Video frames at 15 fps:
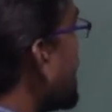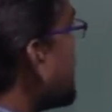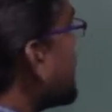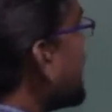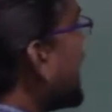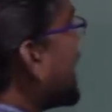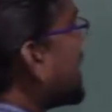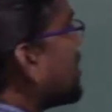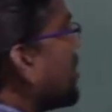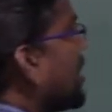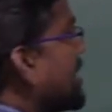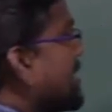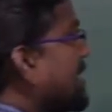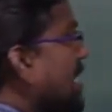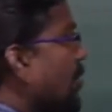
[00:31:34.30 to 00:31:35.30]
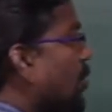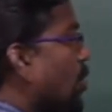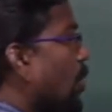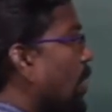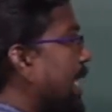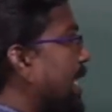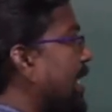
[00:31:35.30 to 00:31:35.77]

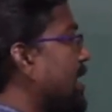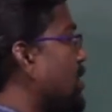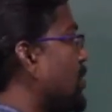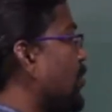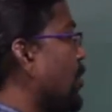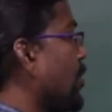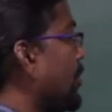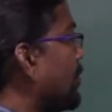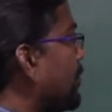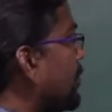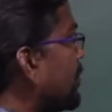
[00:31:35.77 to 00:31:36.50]
CH3COONH4.